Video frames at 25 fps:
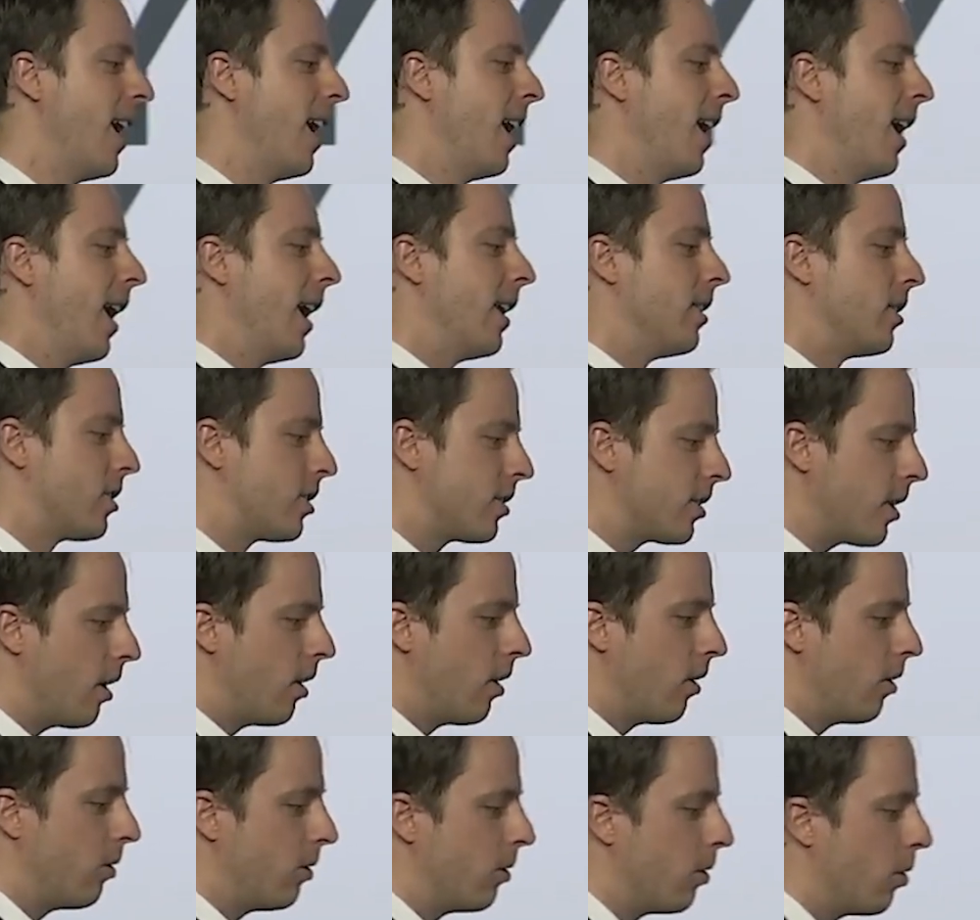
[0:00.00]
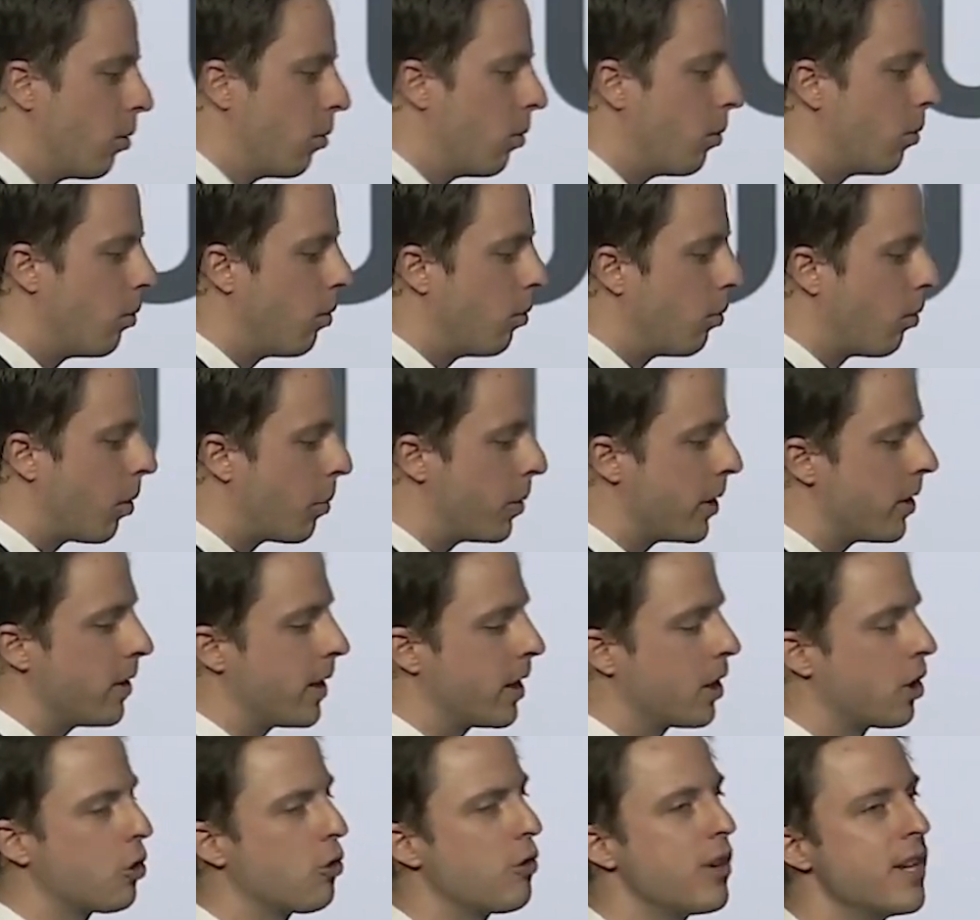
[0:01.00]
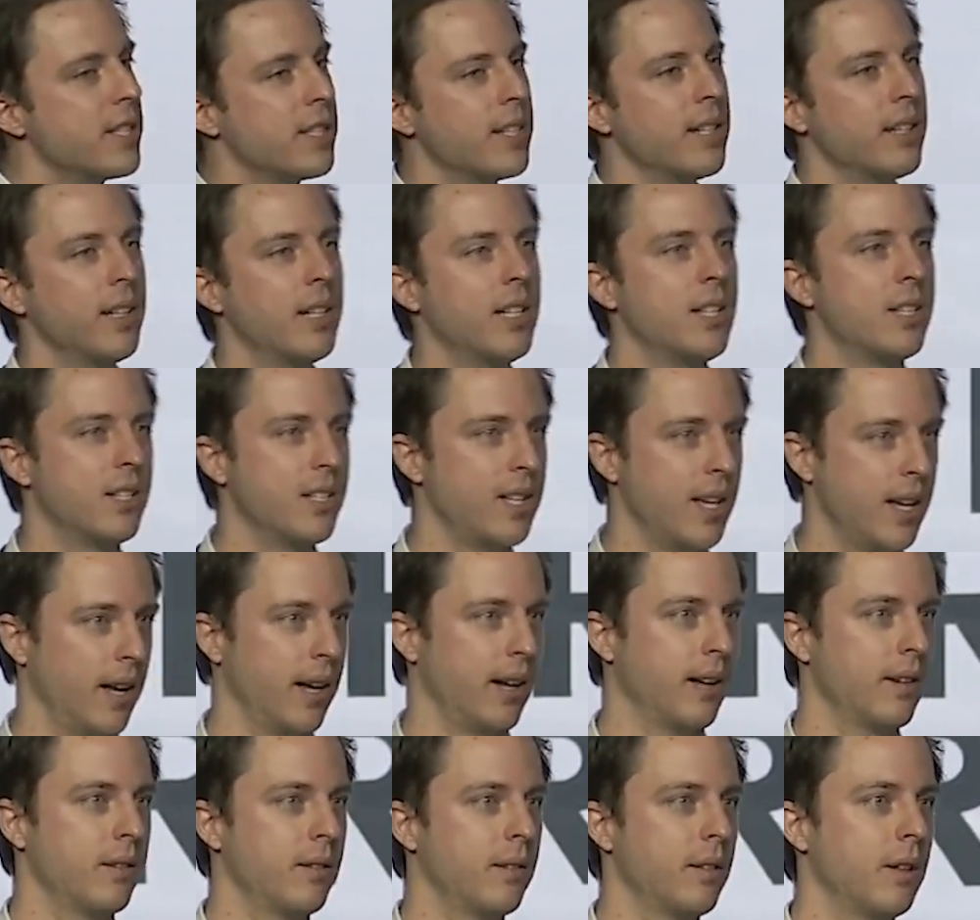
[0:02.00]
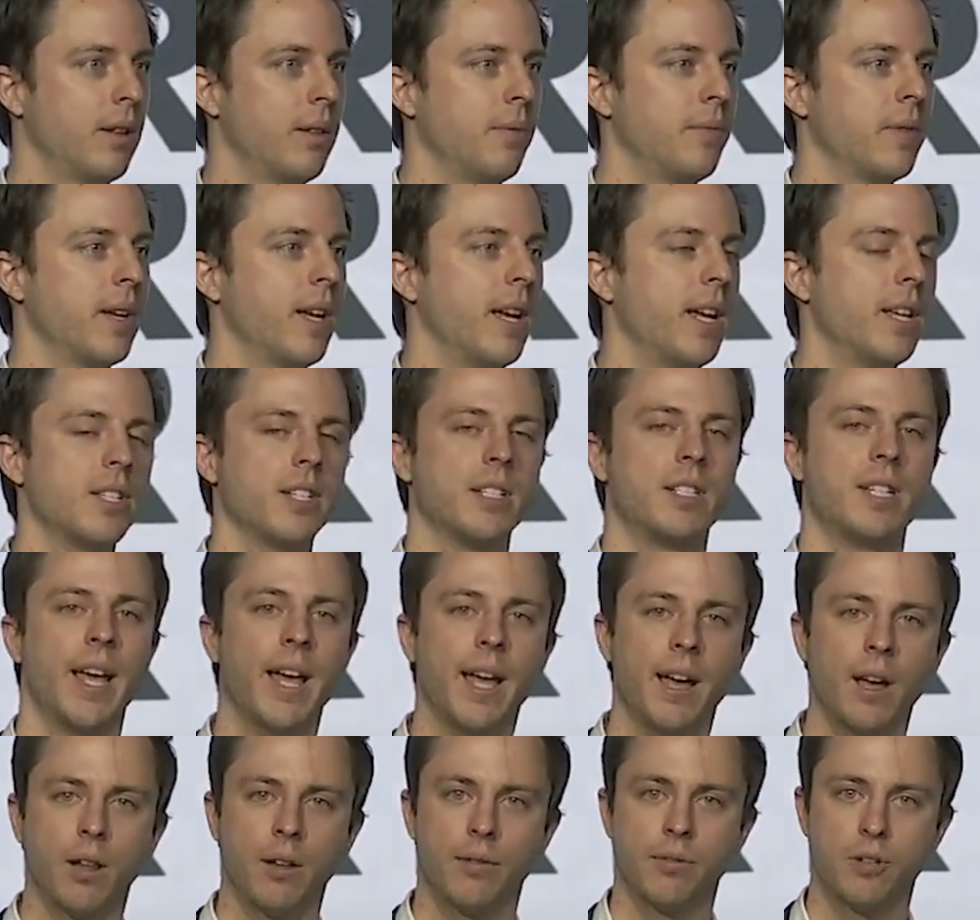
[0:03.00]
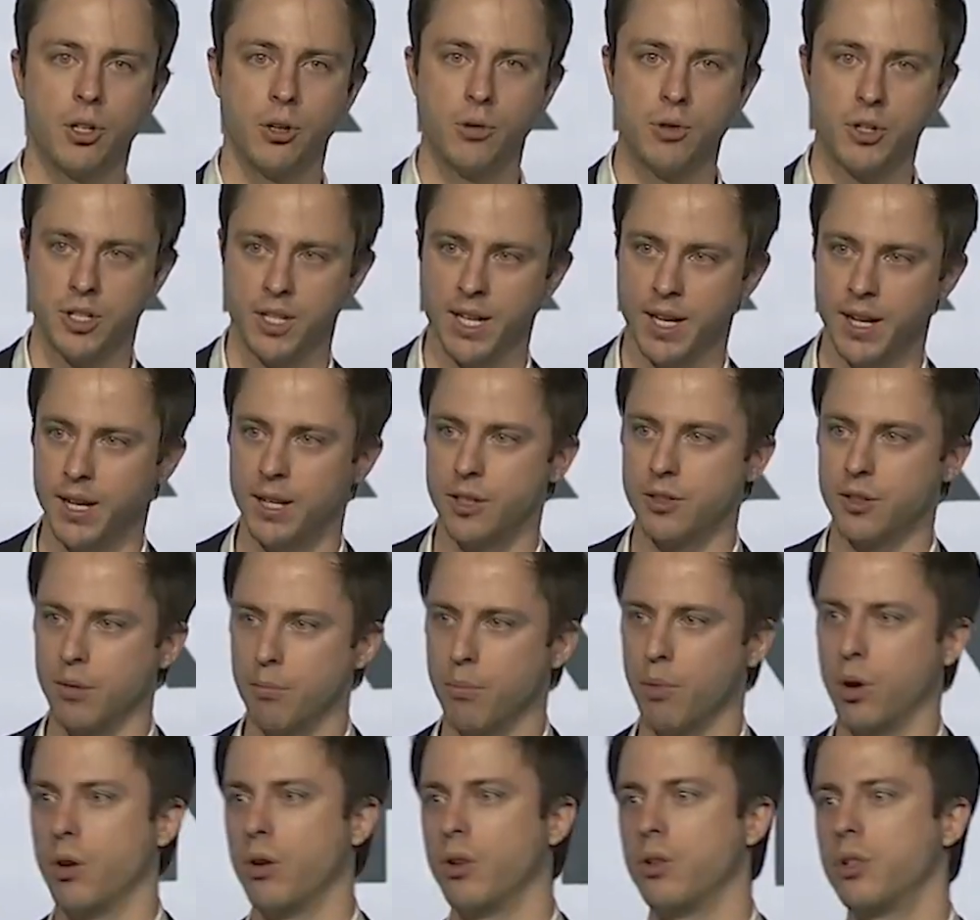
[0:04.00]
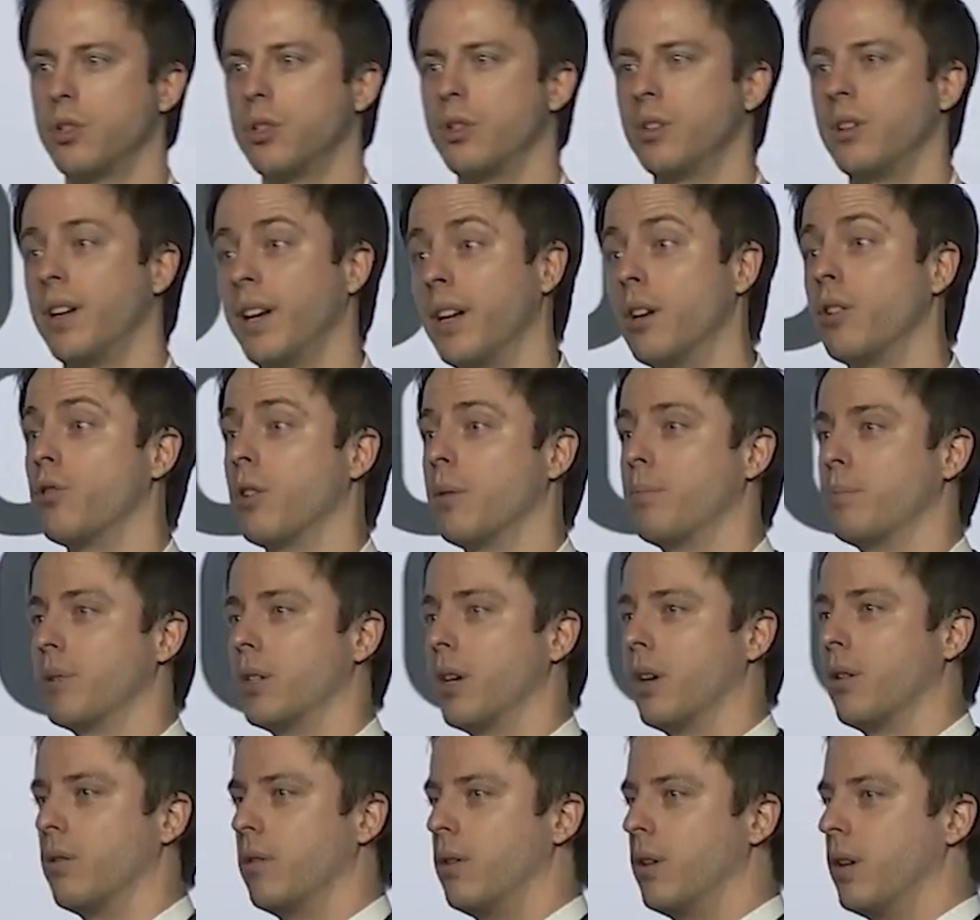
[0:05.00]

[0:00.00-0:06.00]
And so, what we're increasingly seeing is a tale of 2 cities emerge in crypto.